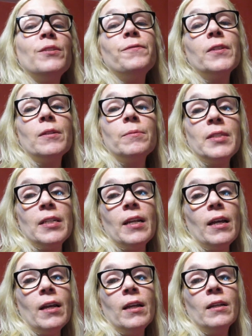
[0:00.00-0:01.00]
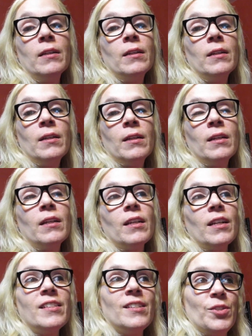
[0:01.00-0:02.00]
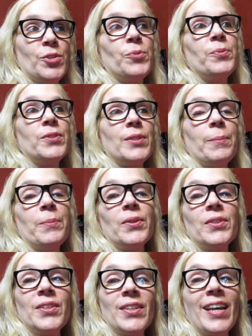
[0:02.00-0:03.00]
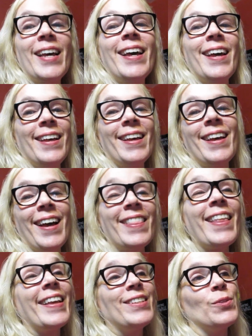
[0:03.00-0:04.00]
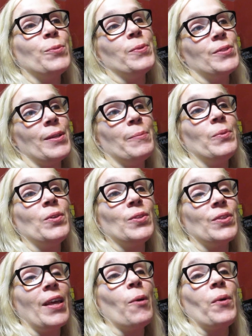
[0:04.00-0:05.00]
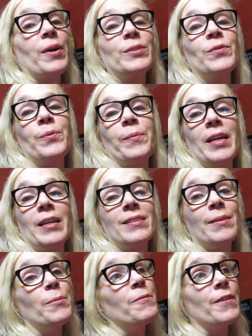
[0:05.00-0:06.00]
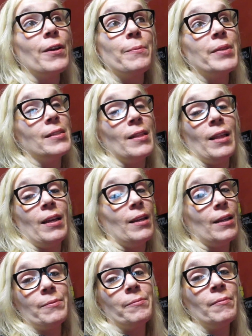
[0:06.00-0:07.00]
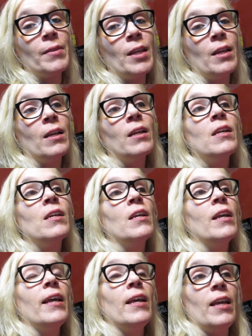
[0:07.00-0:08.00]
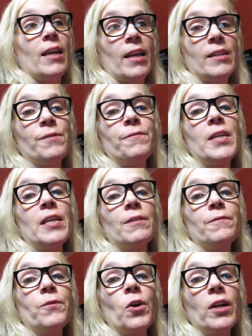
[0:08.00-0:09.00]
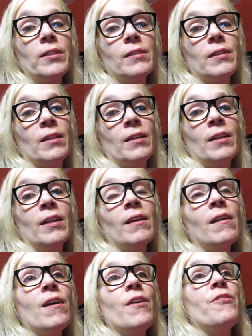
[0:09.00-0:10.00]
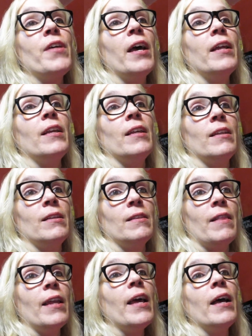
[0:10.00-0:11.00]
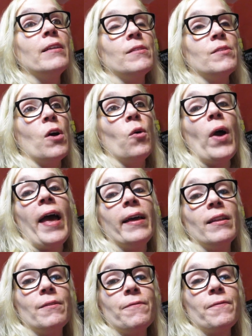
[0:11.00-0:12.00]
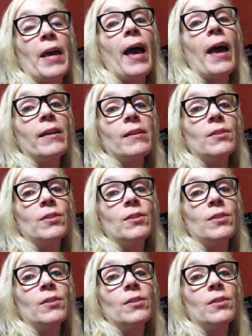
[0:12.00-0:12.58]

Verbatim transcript: to film today, because it's super simple, I like super simple, that works for me because I'm a very busy lady, is a vegan frosting that has no added fat.